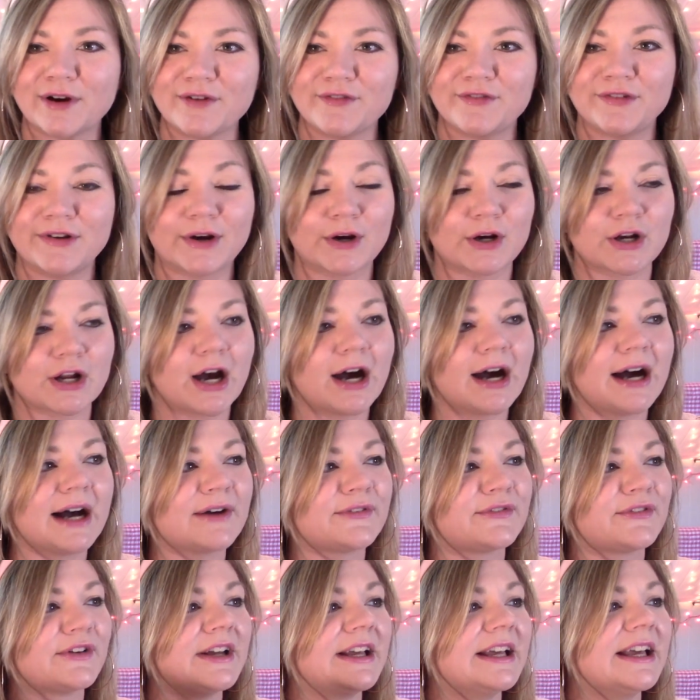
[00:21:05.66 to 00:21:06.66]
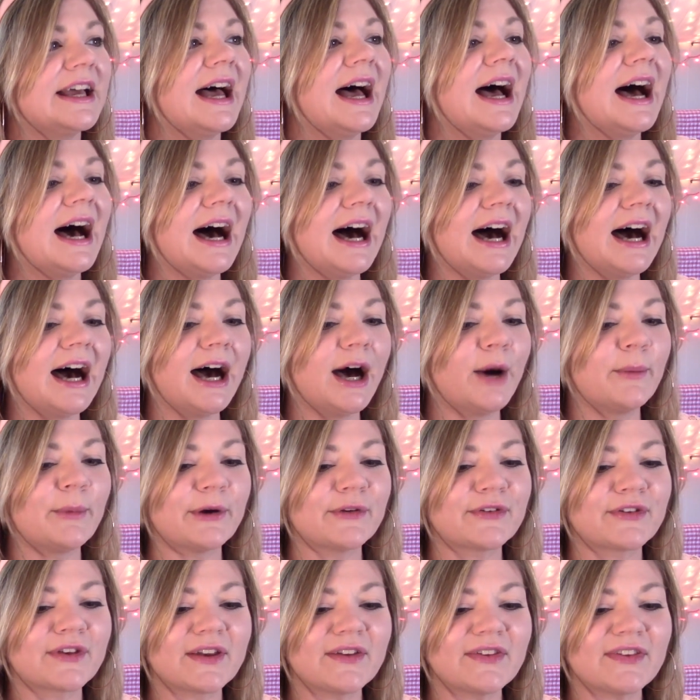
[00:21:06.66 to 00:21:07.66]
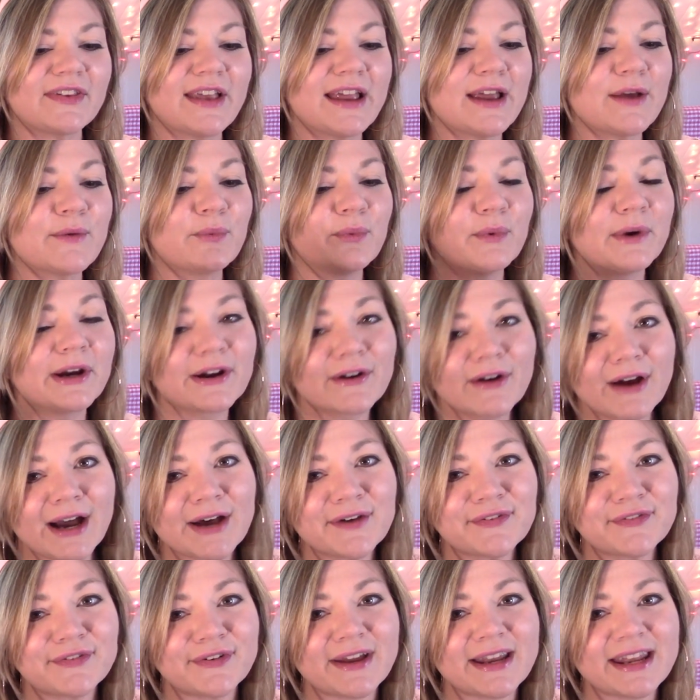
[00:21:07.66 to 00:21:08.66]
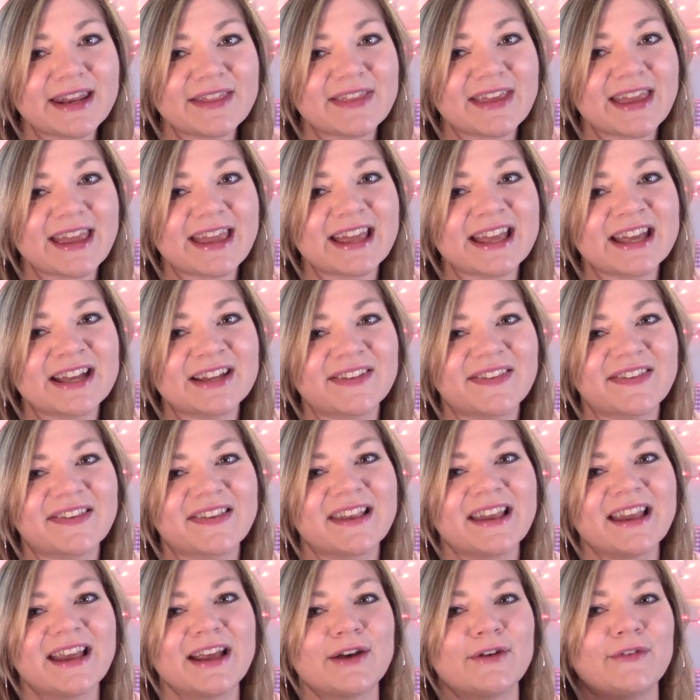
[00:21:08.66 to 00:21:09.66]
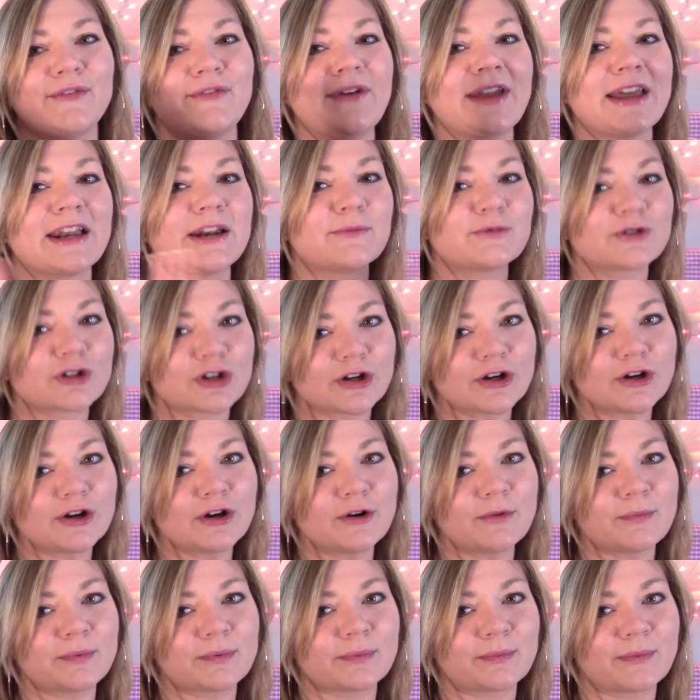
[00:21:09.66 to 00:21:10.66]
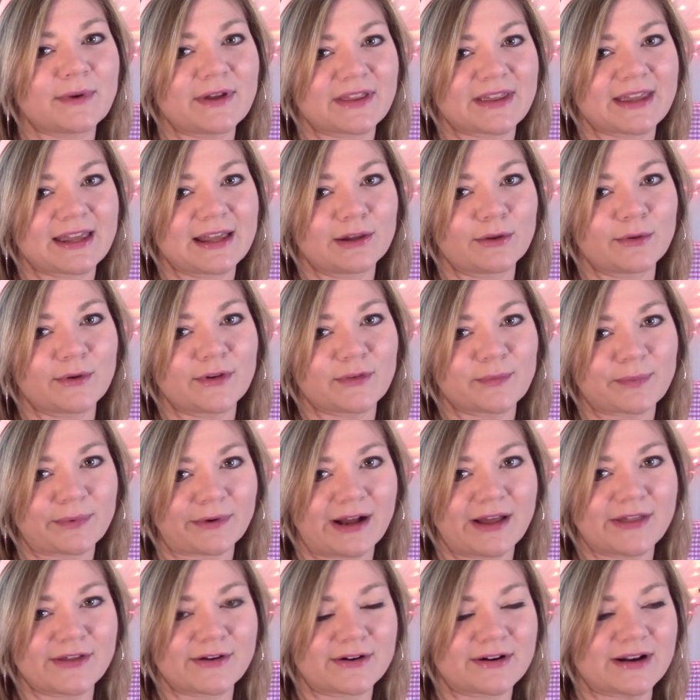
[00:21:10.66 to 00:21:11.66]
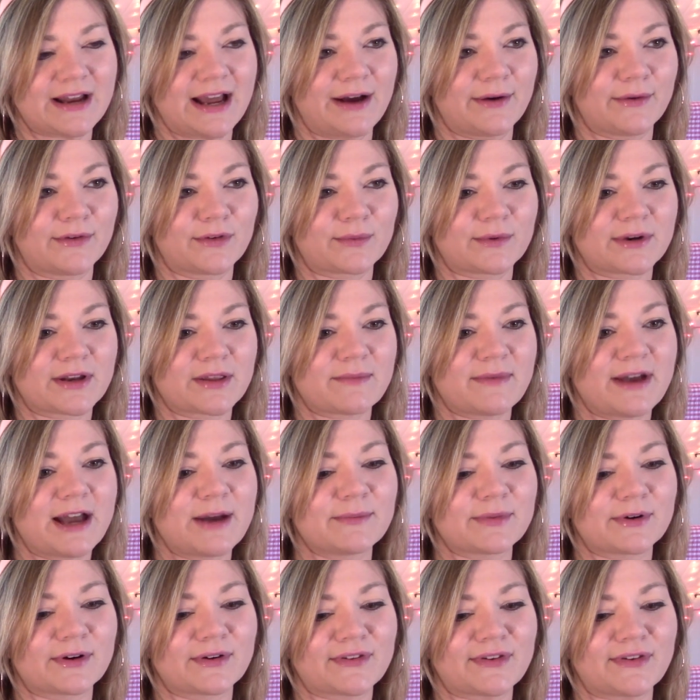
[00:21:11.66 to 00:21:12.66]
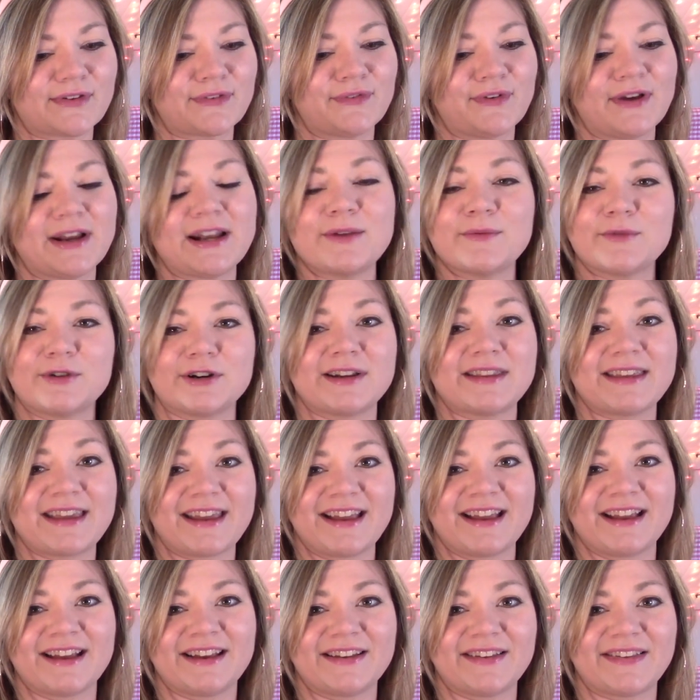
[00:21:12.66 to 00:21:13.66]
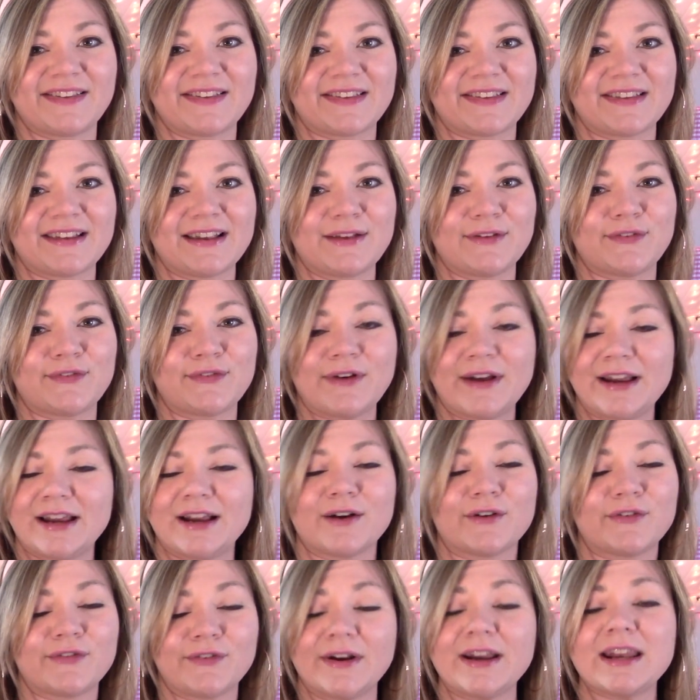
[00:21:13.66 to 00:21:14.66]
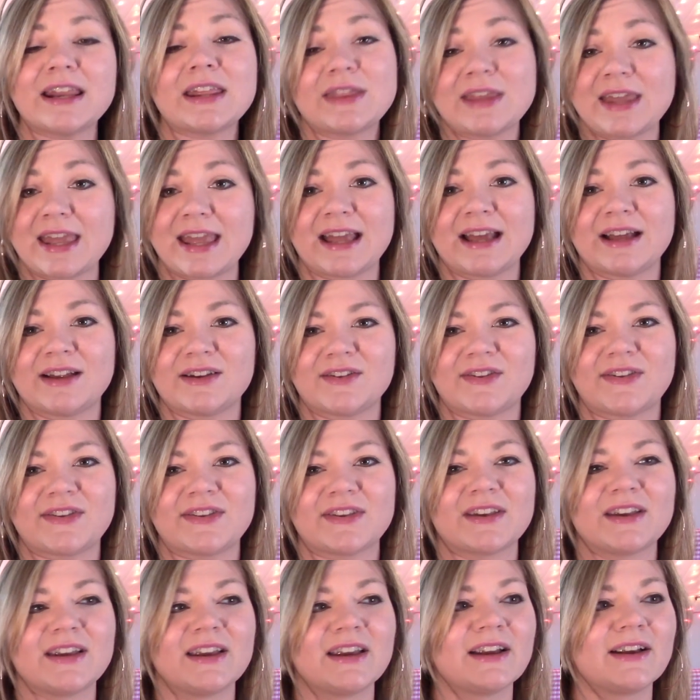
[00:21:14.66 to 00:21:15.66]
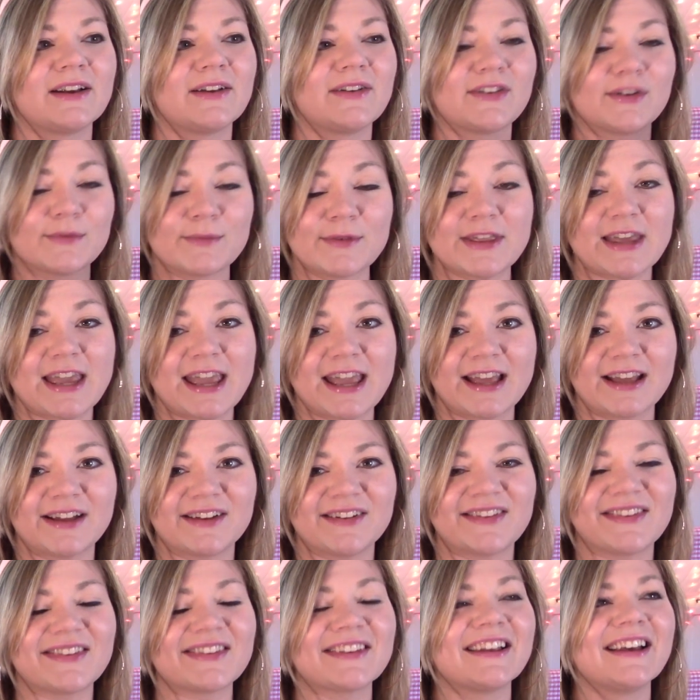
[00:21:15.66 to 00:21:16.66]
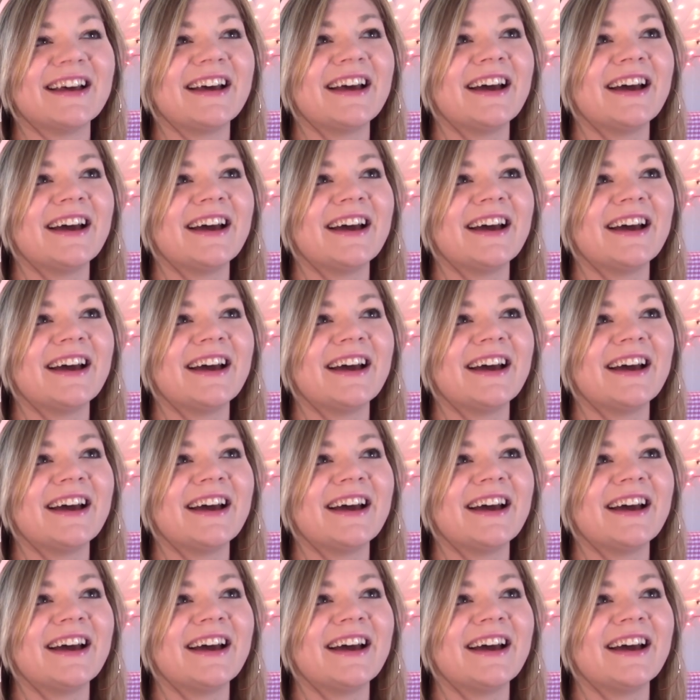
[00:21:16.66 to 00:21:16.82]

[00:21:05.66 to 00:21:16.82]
I veered off, I was going to say, we're off fighting the ants. Phantom Troupe with Killua's brother now as one of the members is fighting one of the ants, fighting the ants, some of the ants.